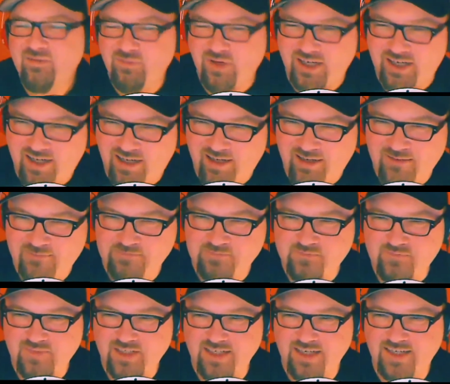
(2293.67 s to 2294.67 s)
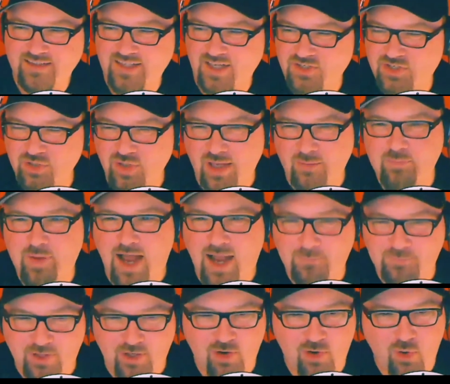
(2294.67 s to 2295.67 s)
But I thought you like
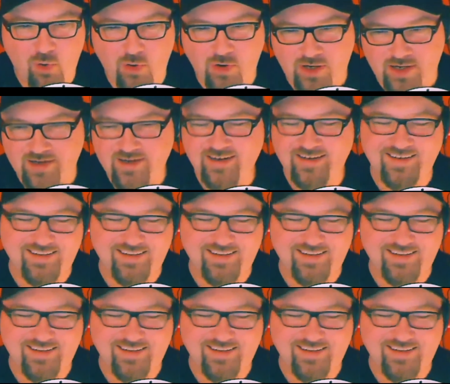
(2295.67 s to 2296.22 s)
popped the cork.